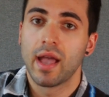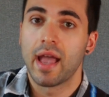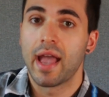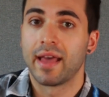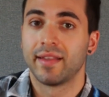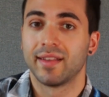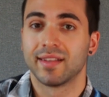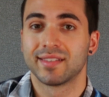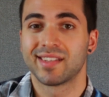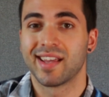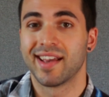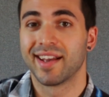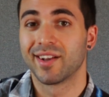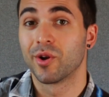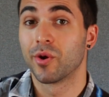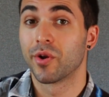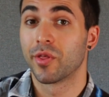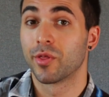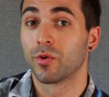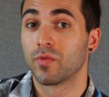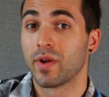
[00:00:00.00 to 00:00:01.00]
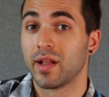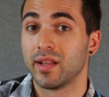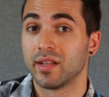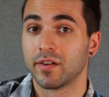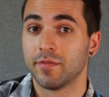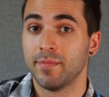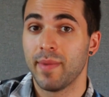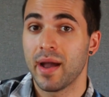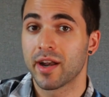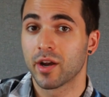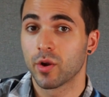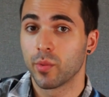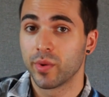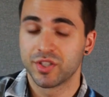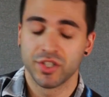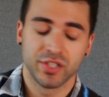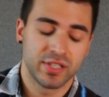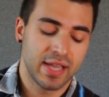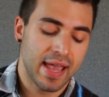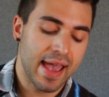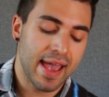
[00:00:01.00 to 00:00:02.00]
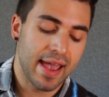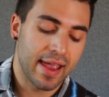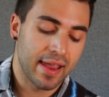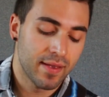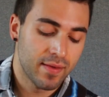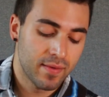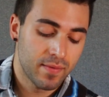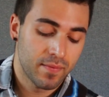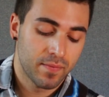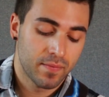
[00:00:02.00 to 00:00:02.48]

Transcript: And let's say I go to the relative minor, which is A.